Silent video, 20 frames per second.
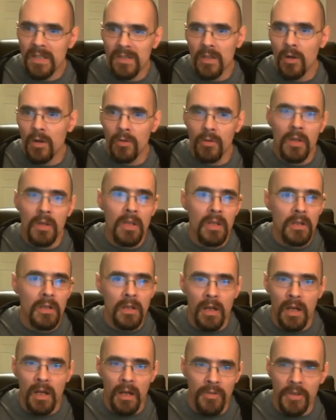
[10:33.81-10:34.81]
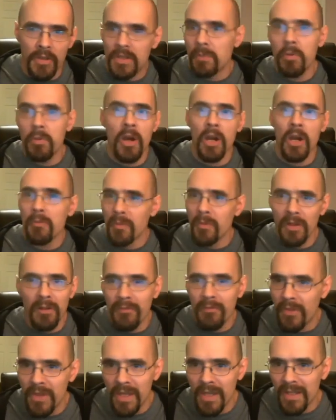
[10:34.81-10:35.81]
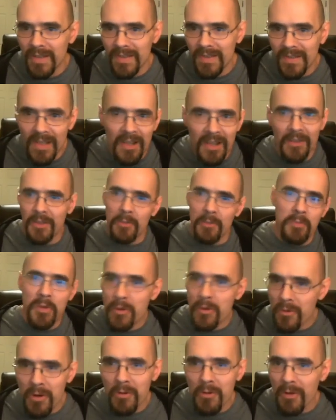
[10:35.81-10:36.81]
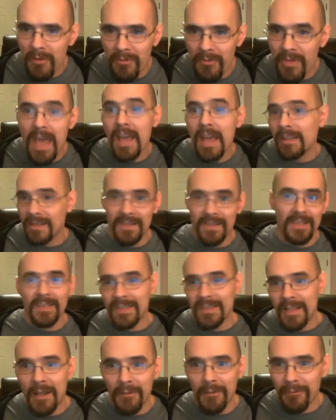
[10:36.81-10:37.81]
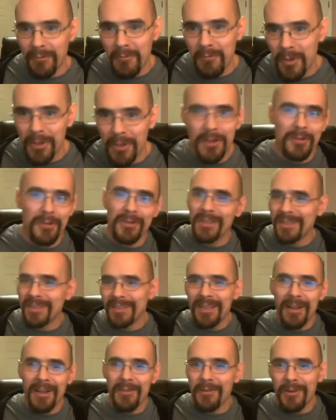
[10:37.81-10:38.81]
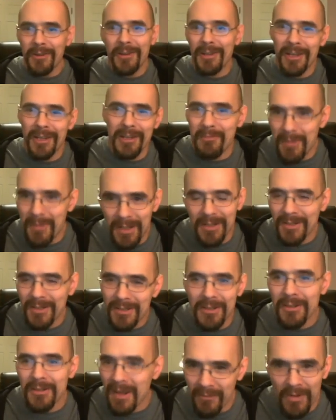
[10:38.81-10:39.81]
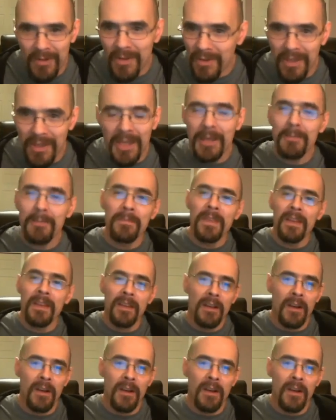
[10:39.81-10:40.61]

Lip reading: So the department of this, the bureau of that. Does it sound familiar? This is how they're going to administer everything.